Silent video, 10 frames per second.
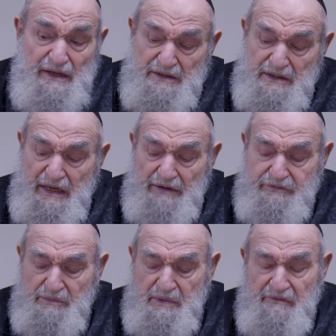So you have
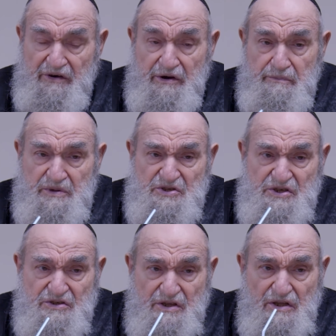to be very
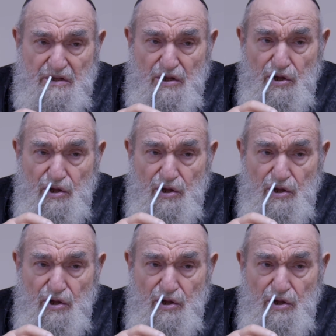persistent